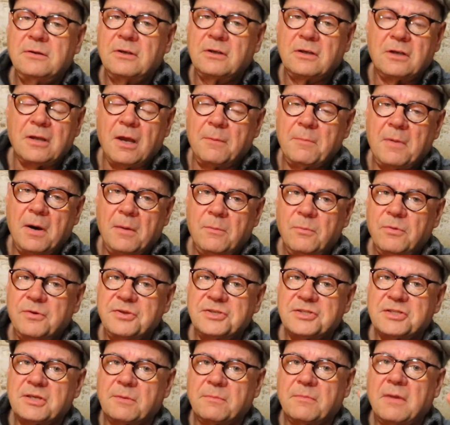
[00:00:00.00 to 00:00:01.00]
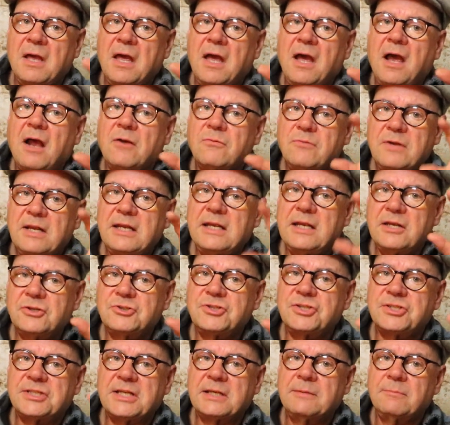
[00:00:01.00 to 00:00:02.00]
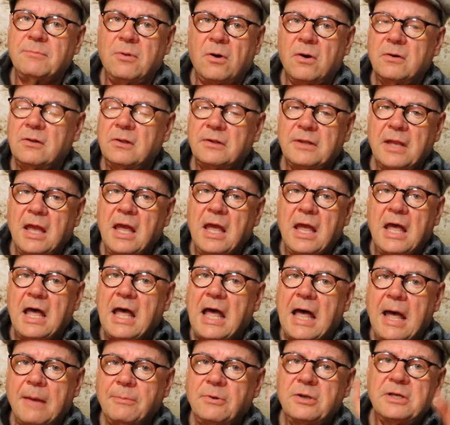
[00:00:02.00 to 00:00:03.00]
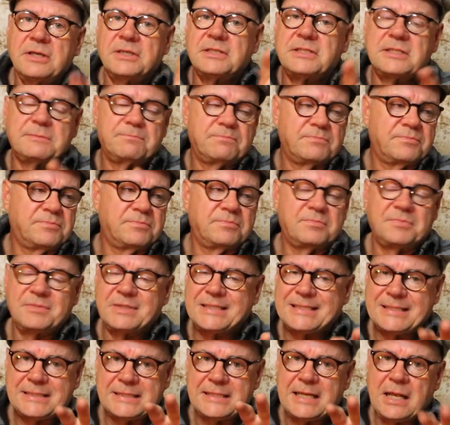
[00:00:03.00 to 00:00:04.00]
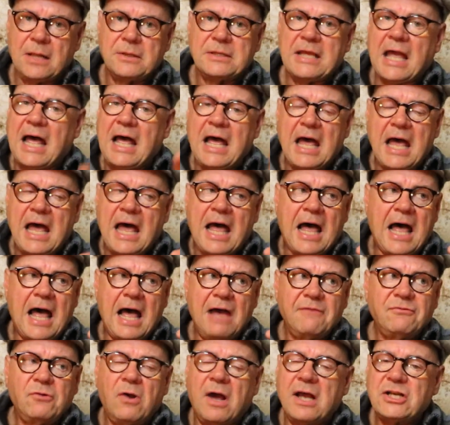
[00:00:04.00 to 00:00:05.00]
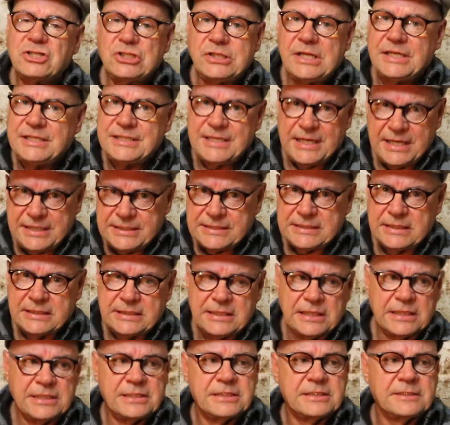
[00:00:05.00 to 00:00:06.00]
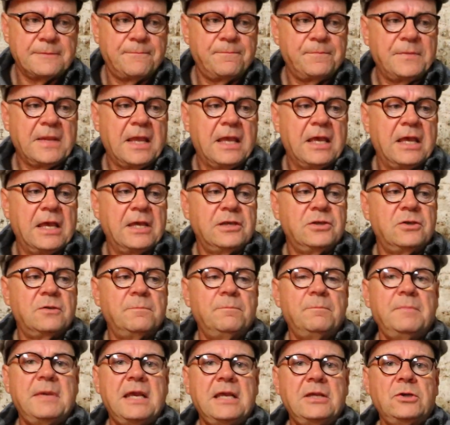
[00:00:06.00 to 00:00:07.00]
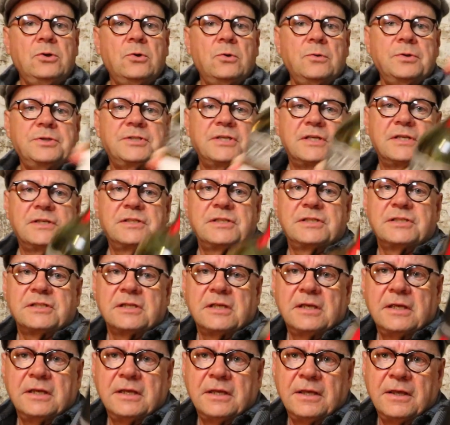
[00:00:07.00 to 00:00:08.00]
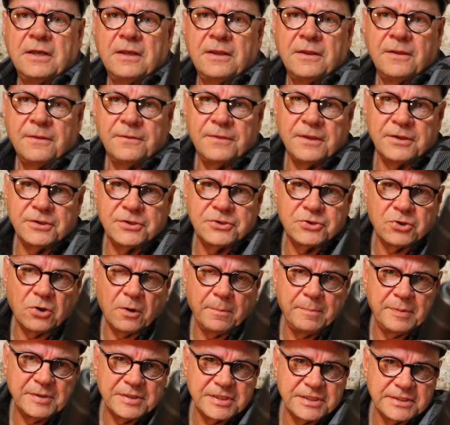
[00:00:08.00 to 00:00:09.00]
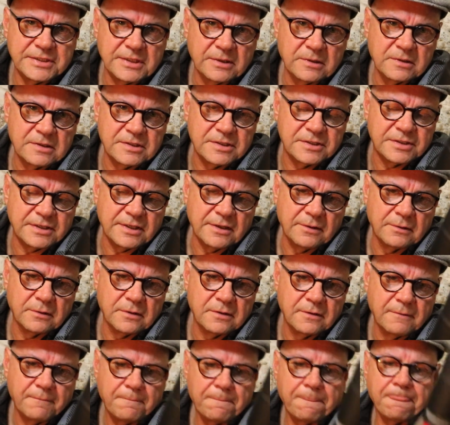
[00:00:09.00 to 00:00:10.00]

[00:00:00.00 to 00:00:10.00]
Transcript: you come up with a really interesting bottle. Now, I'm going to tell you, I've not actually tasted this. You may notice that the top is still sealed.